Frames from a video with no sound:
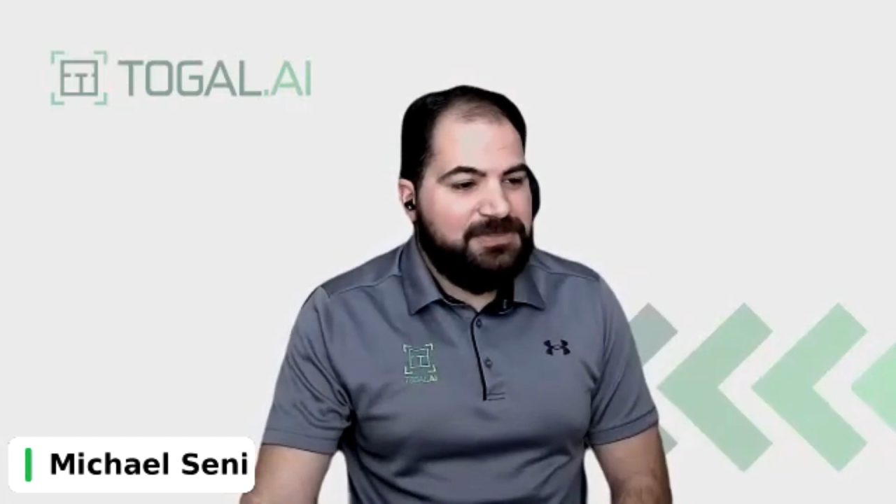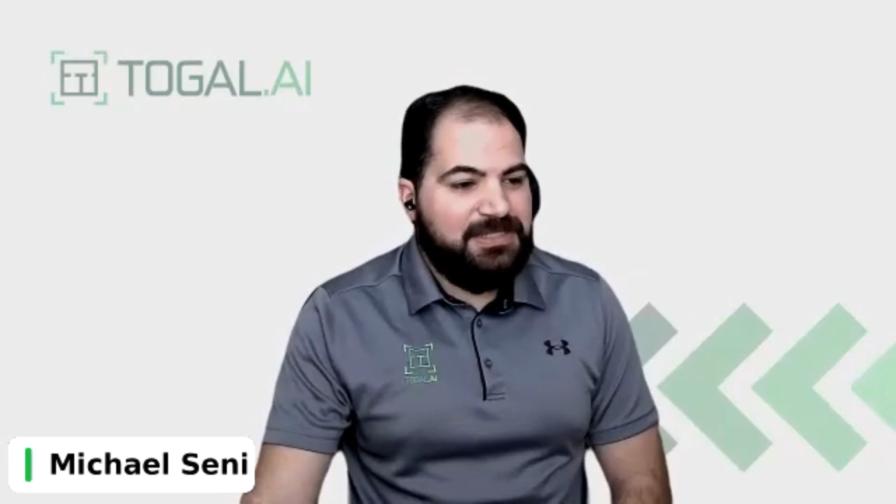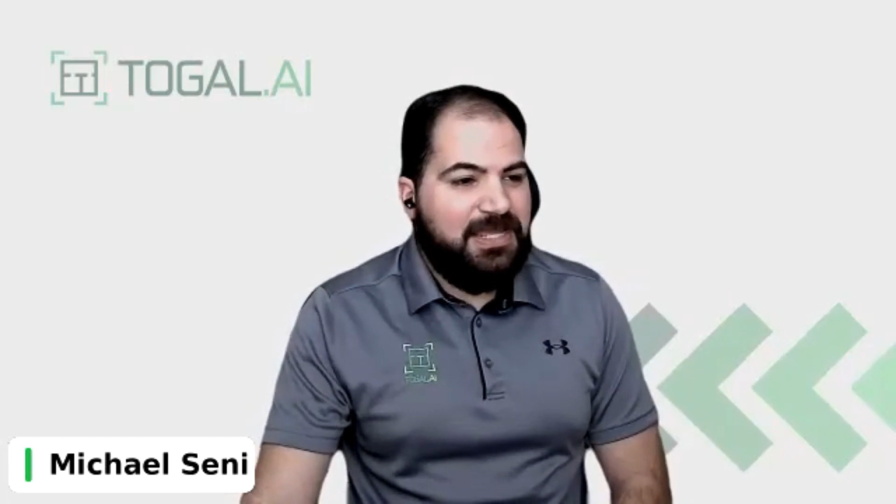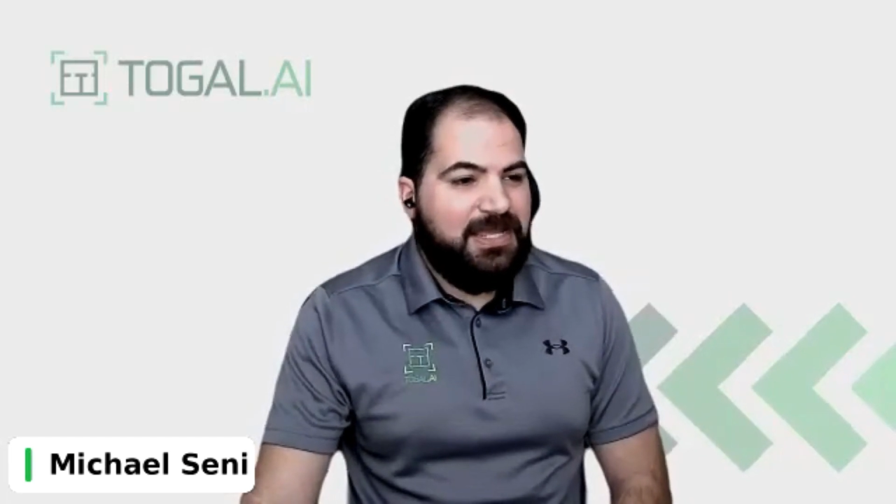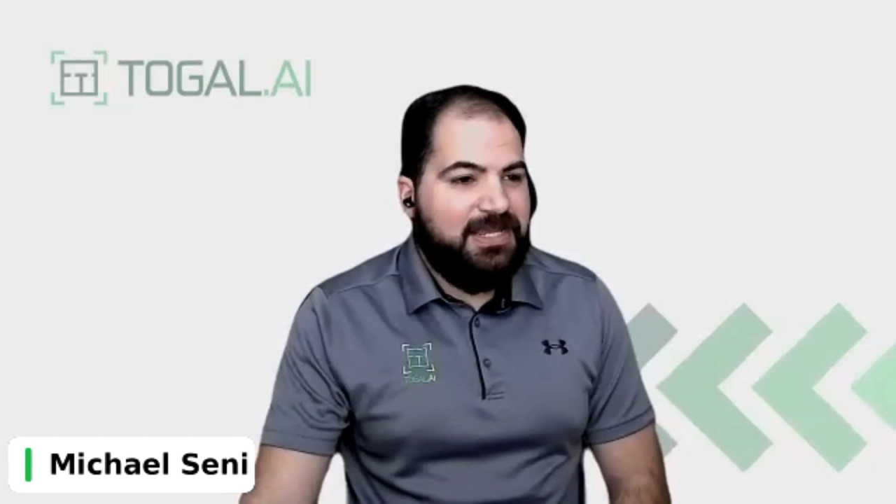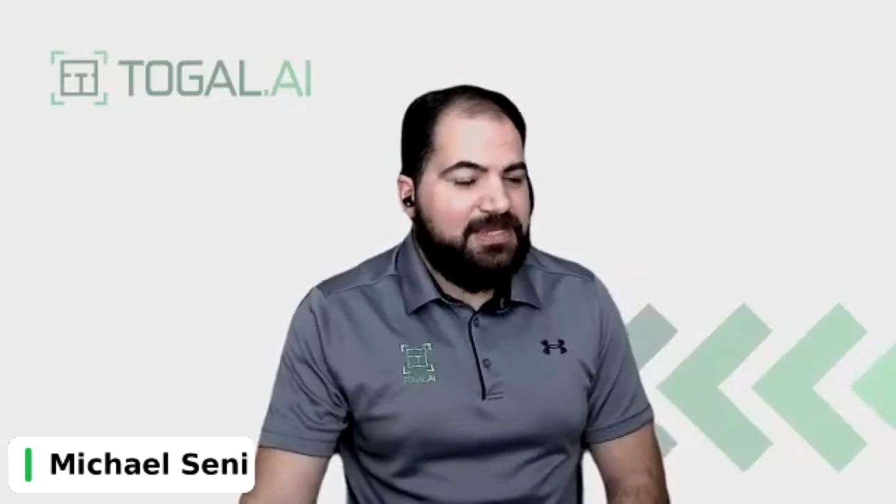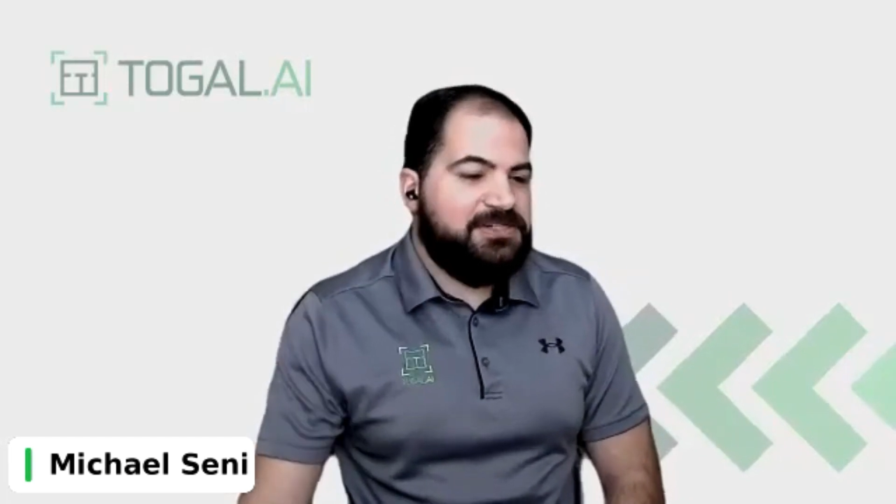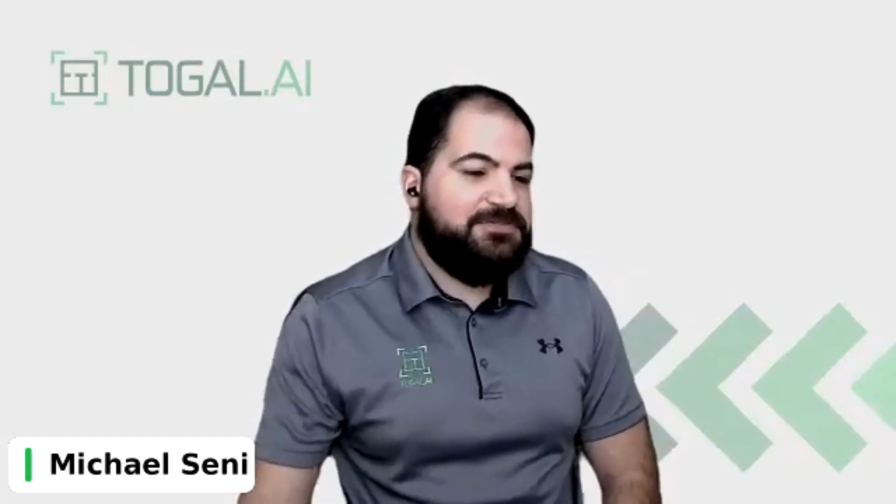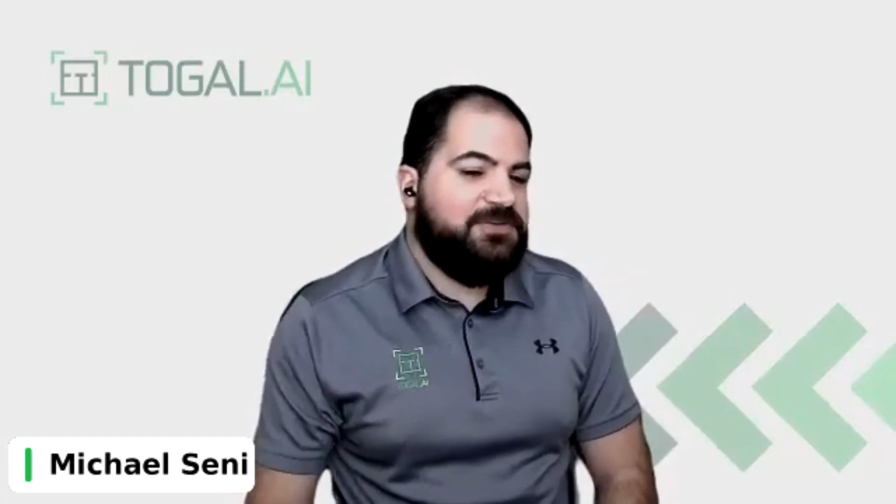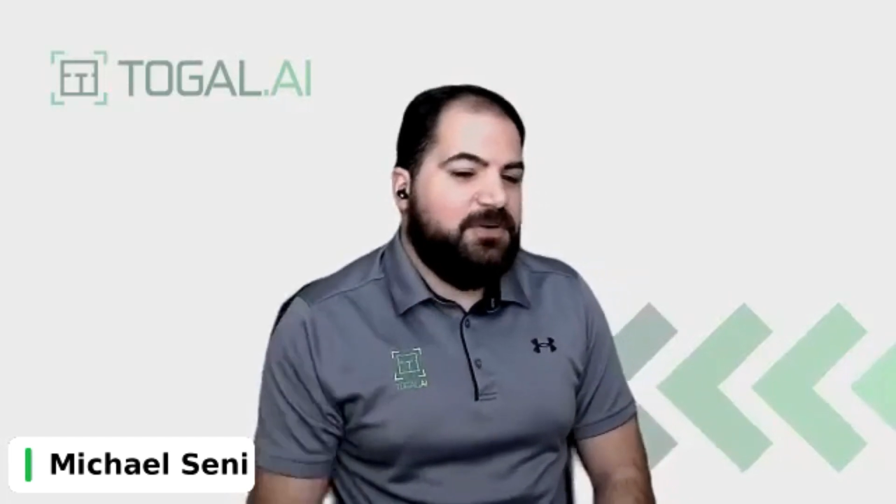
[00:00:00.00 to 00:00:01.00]
We can kind of
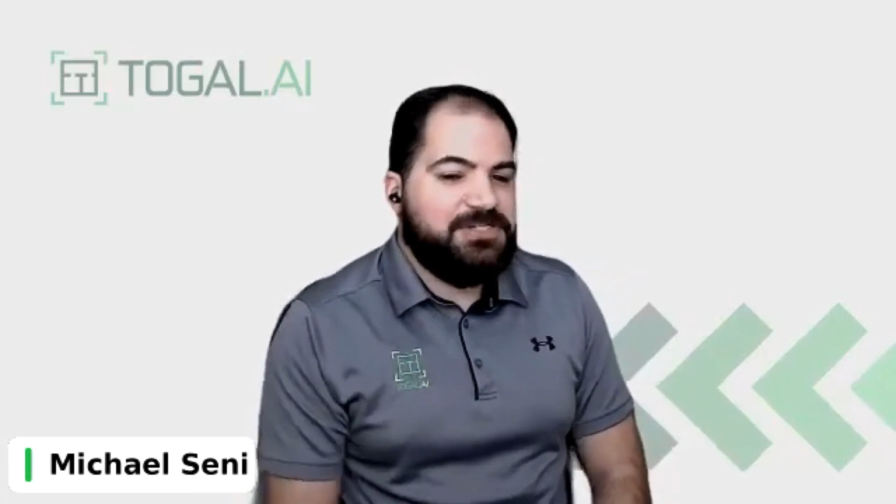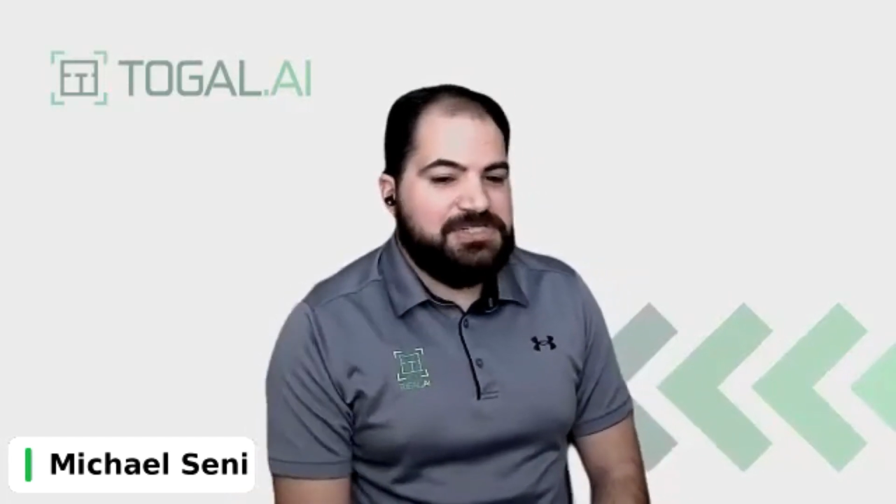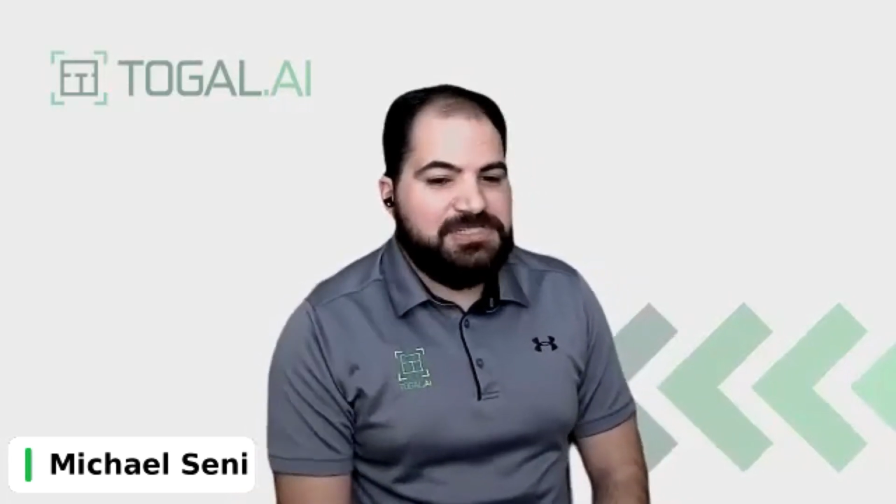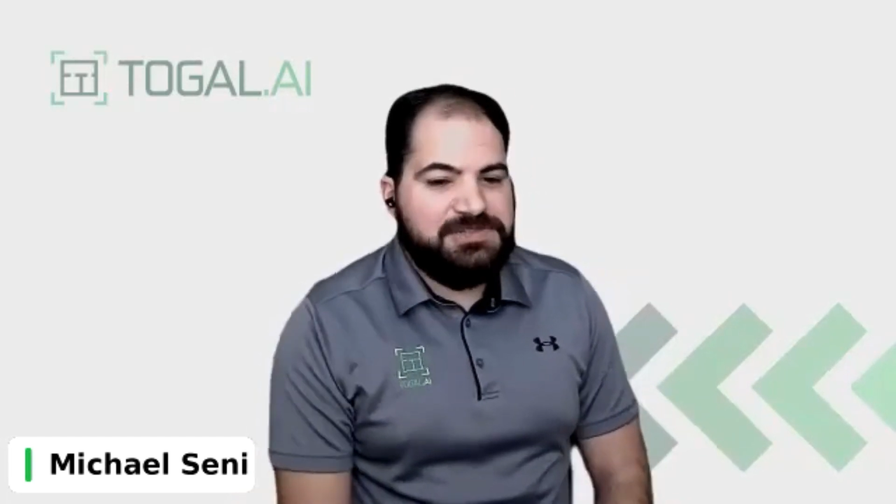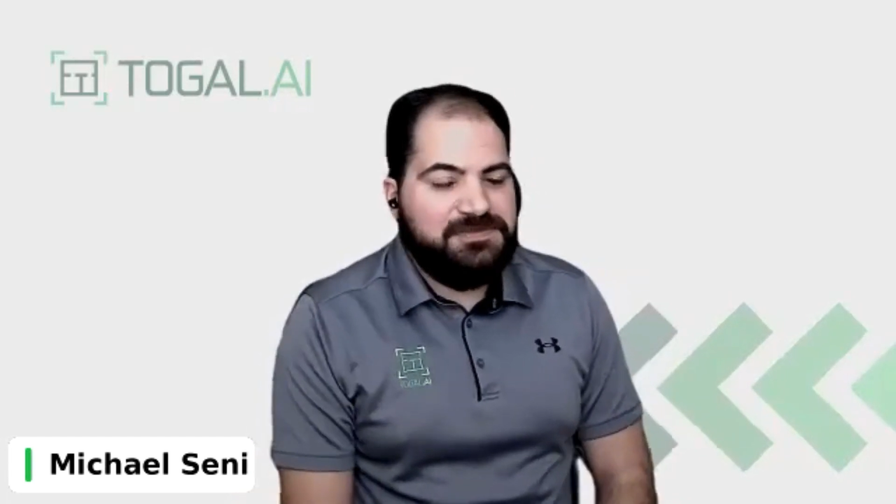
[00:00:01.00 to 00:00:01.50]
answer a few questions